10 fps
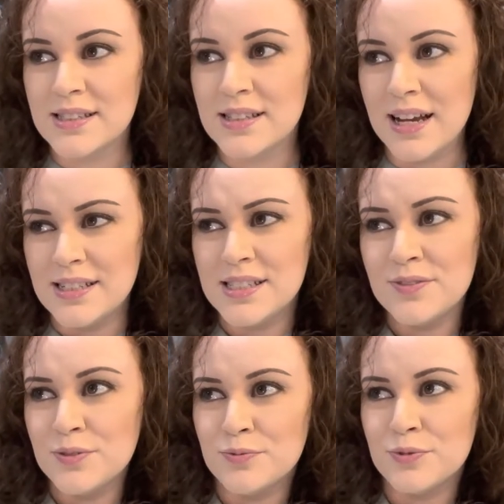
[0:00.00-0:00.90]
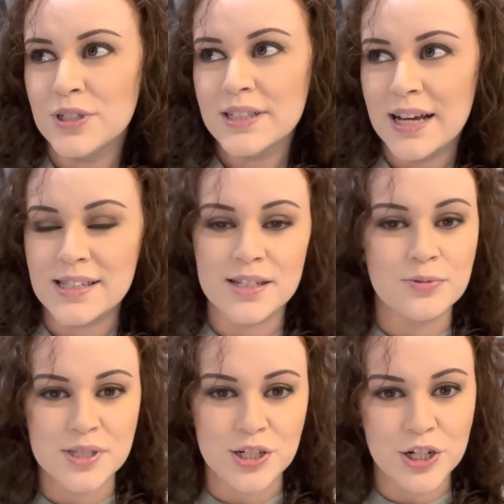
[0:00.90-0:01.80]
I didn't even realize that it
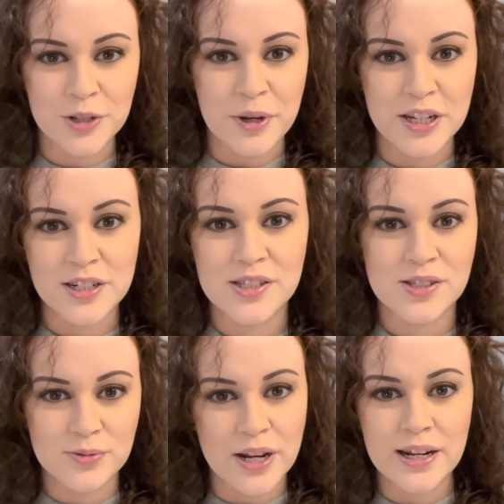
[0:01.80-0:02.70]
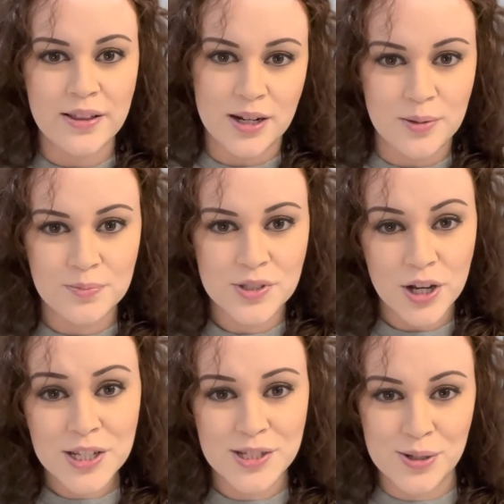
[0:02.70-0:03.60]
wasn't hurting my ears till right now that I'm
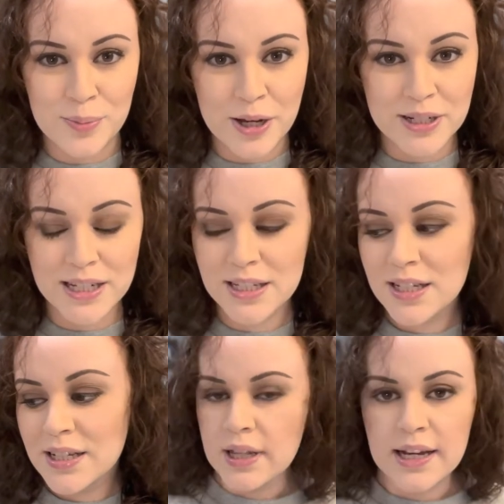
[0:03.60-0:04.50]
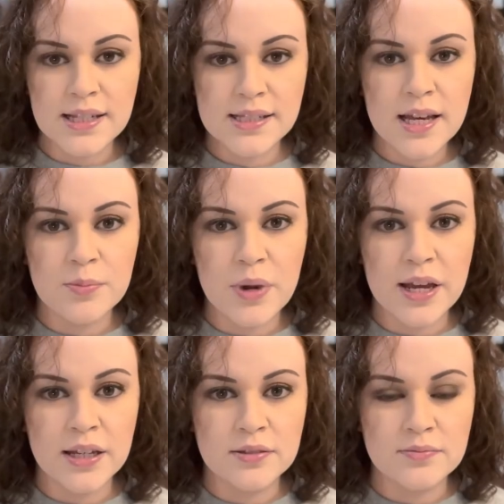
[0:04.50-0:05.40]
talking to you about it. Like I said,
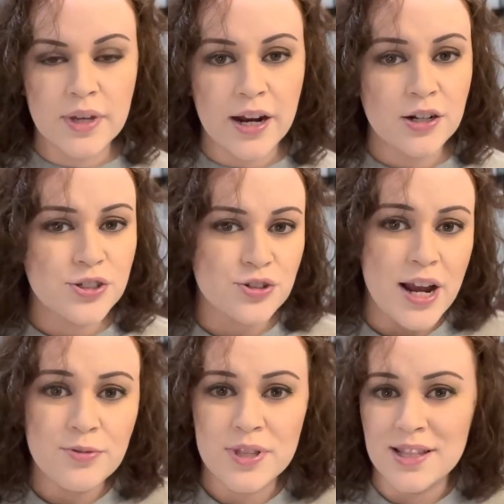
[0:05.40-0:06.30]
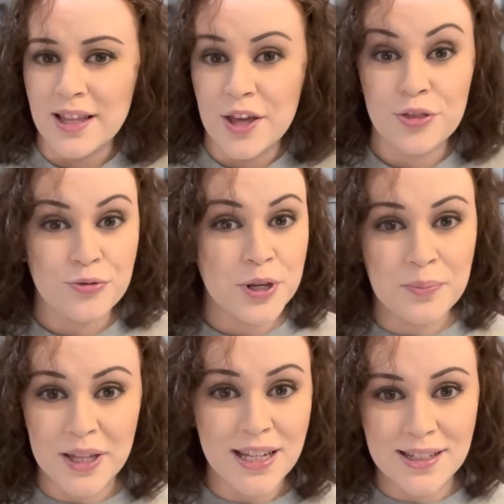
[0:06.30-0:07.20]
my hair dried within like 3
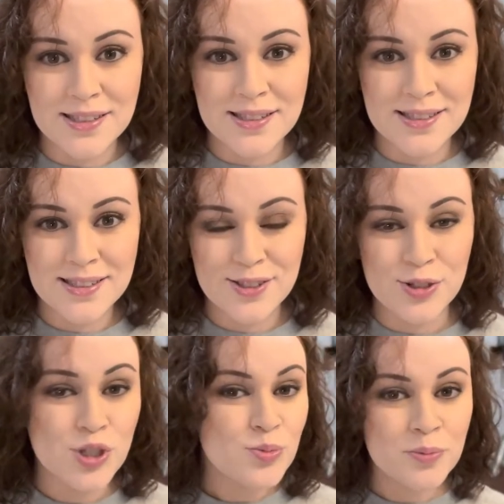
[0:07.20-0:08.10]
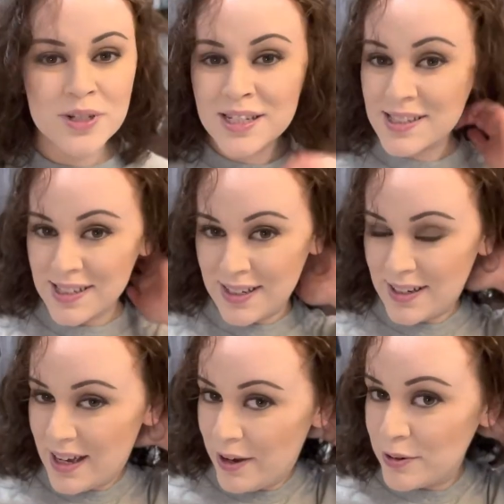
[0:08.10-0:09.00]
minutes. So 2 more minutes
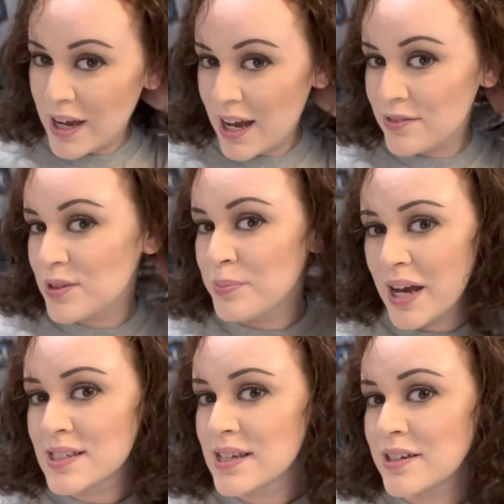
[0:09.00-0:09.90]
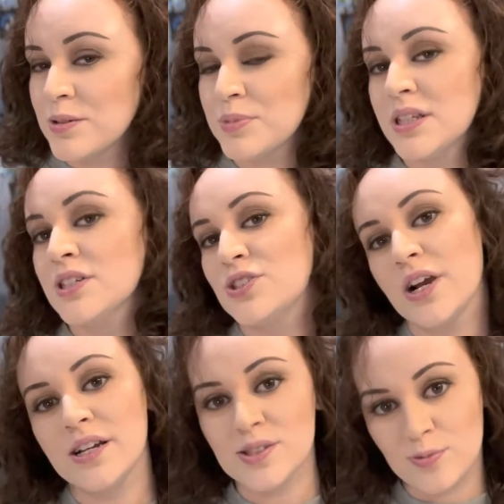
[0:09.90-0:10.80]
and I would have the backside completely
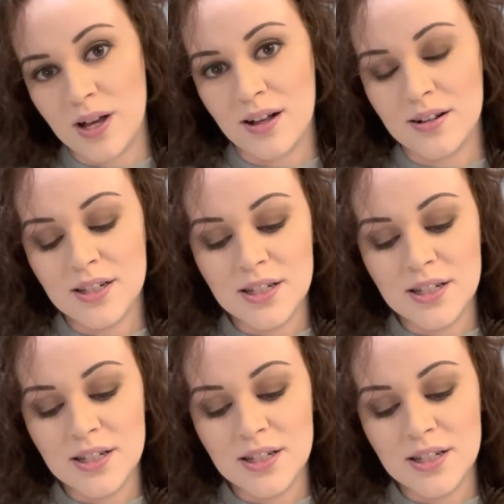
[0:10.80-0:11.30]
dry as well.